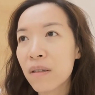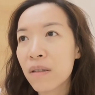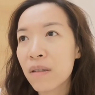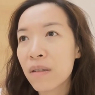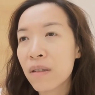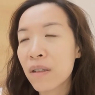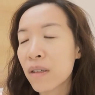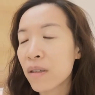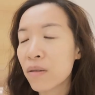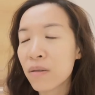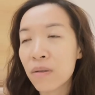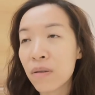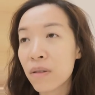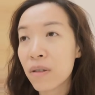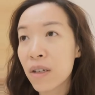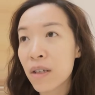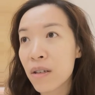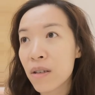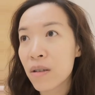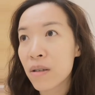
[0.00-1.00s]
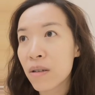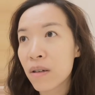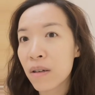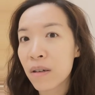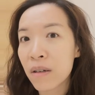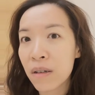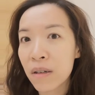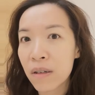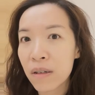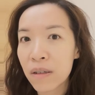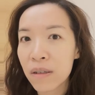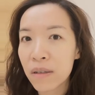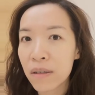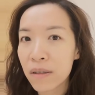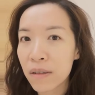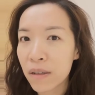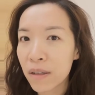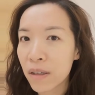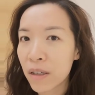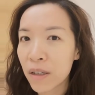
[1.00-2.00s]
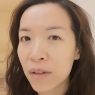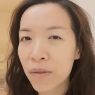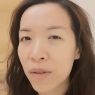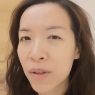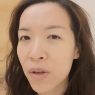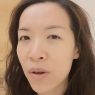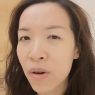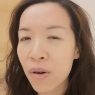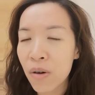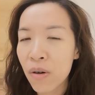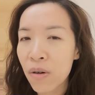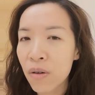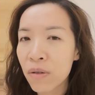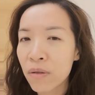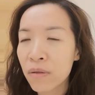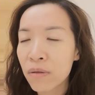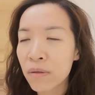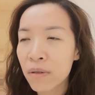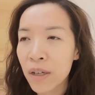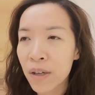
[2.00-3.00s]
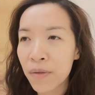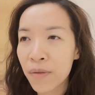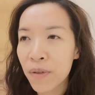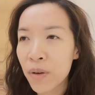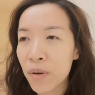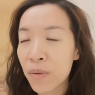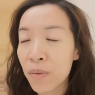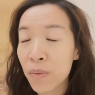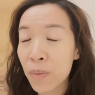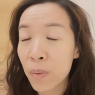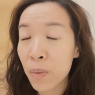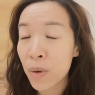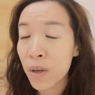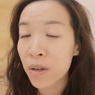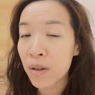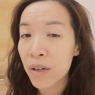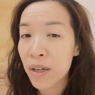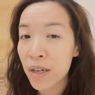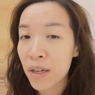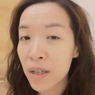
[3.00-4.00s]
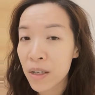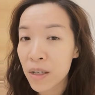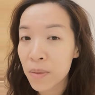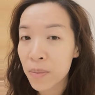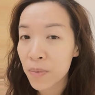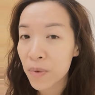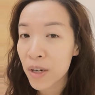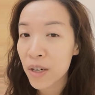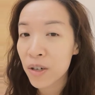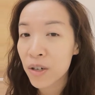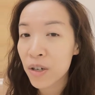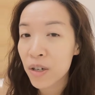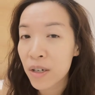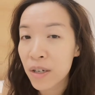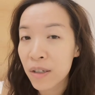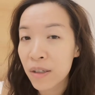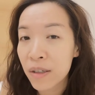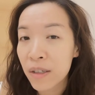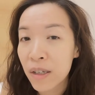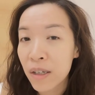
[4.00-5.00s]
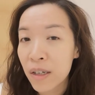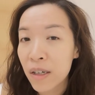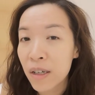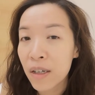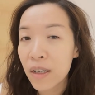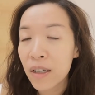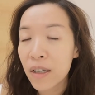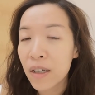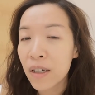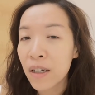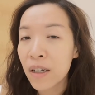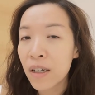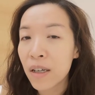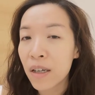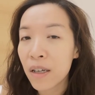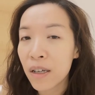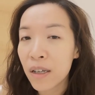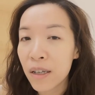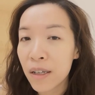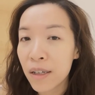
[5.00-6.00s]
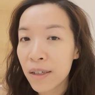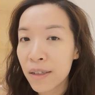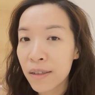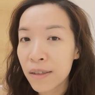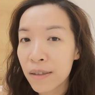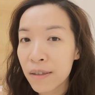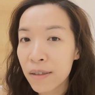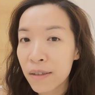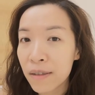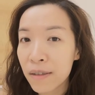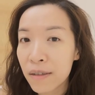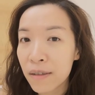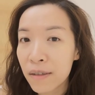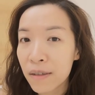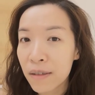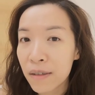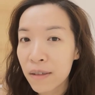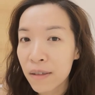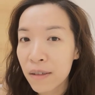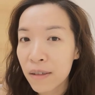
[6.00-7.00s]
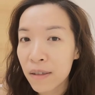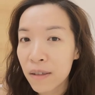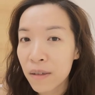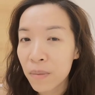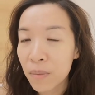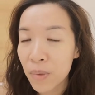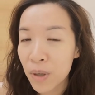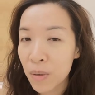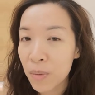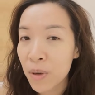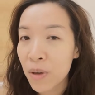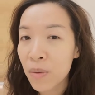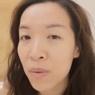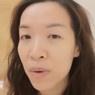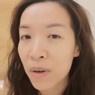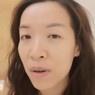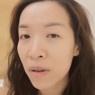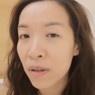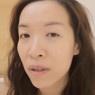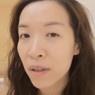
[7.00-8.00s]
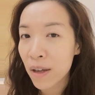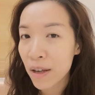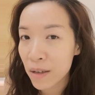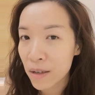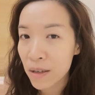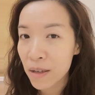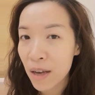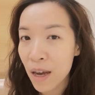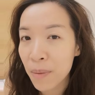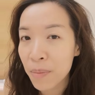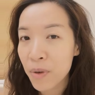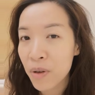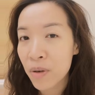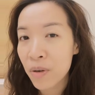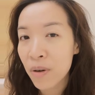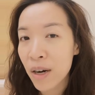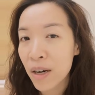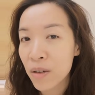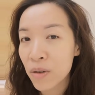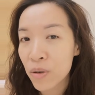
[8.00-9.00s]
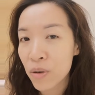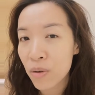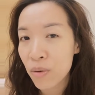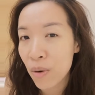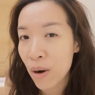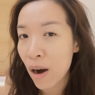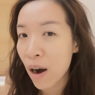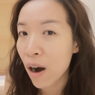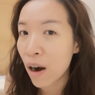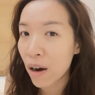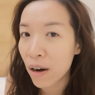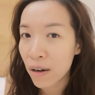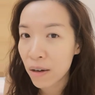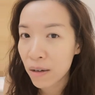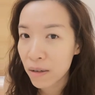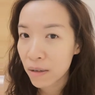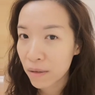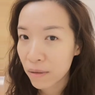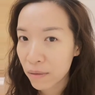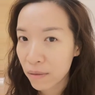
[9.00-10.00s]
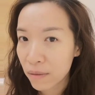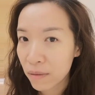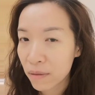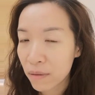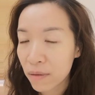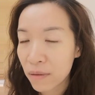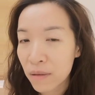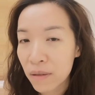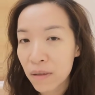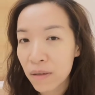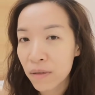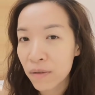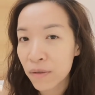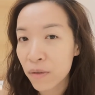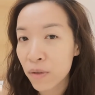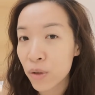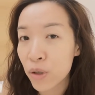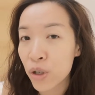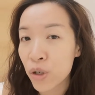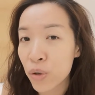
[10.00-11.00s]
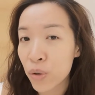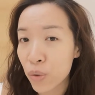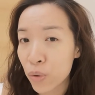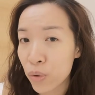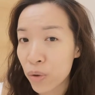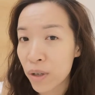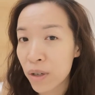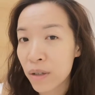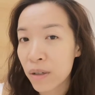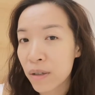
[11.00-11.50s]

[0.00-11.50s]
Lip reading: Then just give your own, if you will, expression, and people will accept you as you are, for sure.